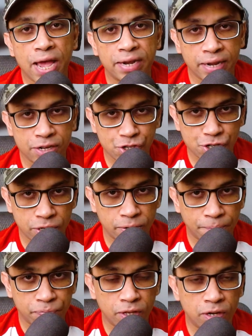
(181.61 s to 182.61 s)

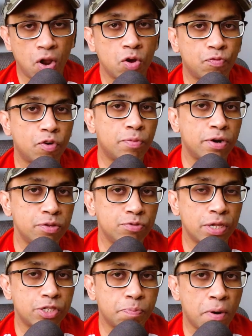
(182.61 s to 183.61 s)
attention. The Longformer
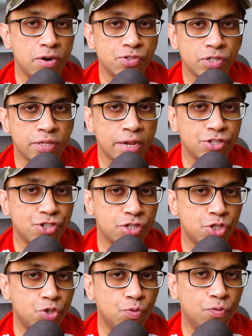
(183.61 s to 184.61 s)
uses sparse
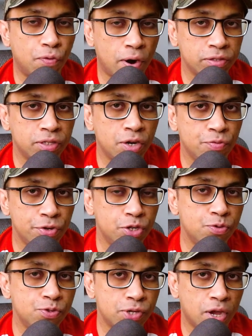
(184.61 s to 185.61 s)
attention to further
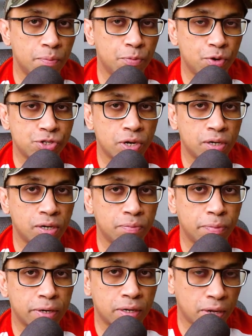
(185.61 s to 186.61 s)
reduce the computational,
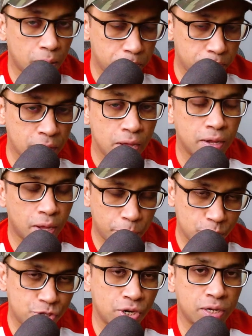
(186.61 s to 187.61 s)
com com
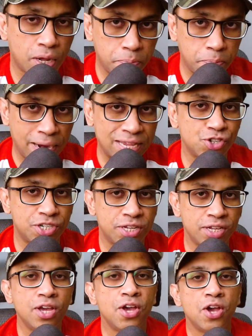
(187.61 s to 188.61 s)
computational
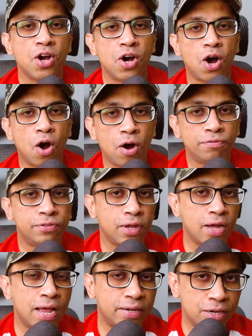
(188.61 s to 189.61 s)
complexity of
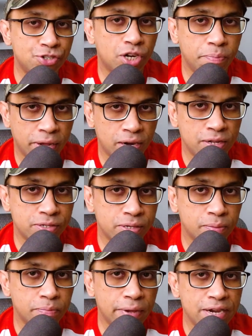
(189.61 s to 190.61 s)
the attention
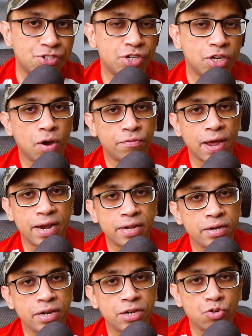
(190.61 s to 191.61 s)
mechanism. Instead of
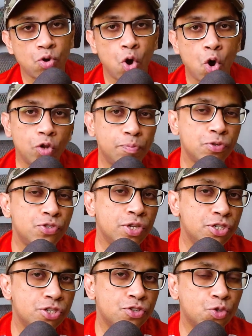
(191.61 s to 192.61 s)
attending to all
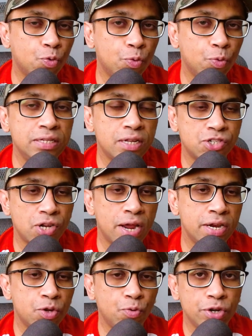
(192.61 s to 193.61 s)
positions within the
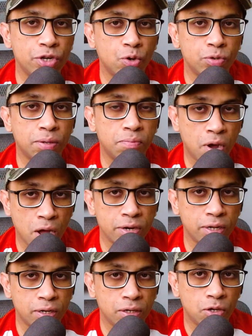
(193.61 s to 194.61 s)
sliding window, the model